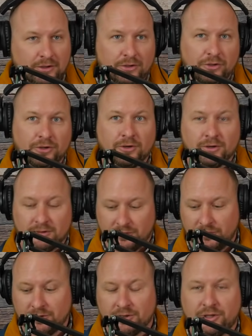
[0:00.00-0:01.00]
you're
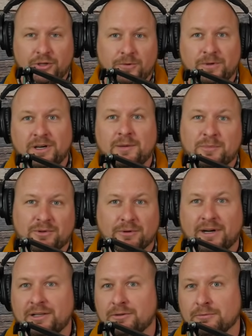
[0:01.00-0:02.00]
you're queued up and
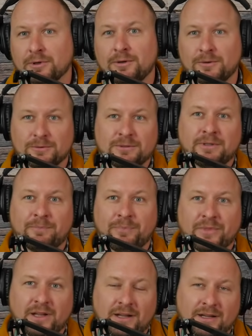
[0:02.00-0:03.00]
ready to roll.
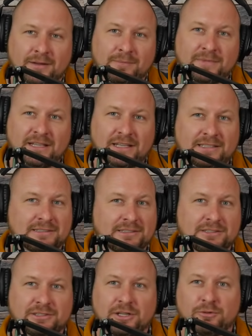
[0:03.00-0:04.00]
Um, and that's
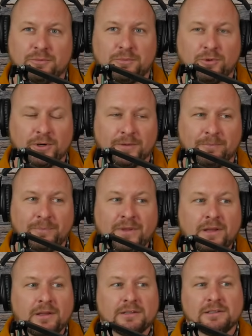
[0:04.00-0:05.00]
so important.
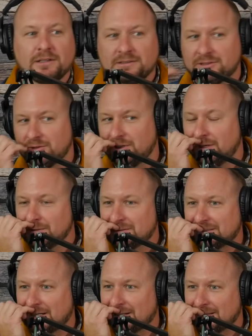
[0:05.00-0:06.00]
So the other
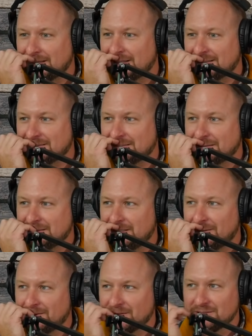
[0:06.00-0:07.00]
side of that is,
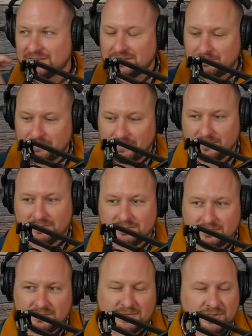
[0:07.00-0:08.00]
you know, there's a
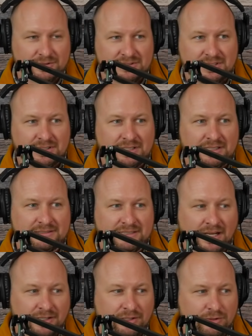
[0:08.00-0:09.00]
there's a, a
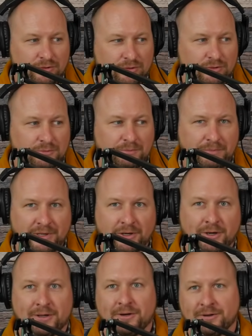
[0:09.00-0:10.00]
technical
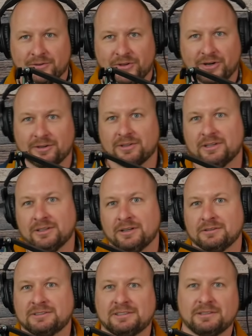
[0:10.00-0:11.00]
barrier there.
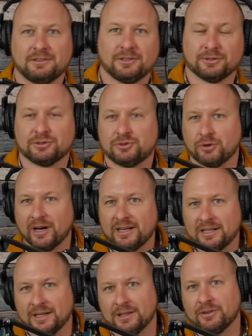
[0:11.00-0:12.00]
There's there's
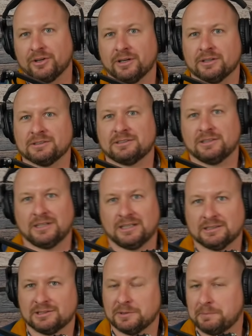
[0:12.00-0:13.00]
training, there's
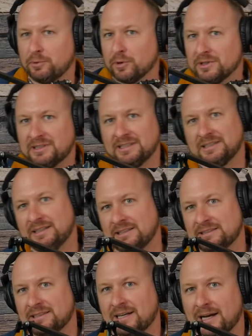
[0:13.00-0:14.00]
uh, support that
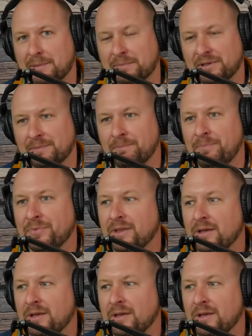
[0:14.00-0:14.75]
needs to happen.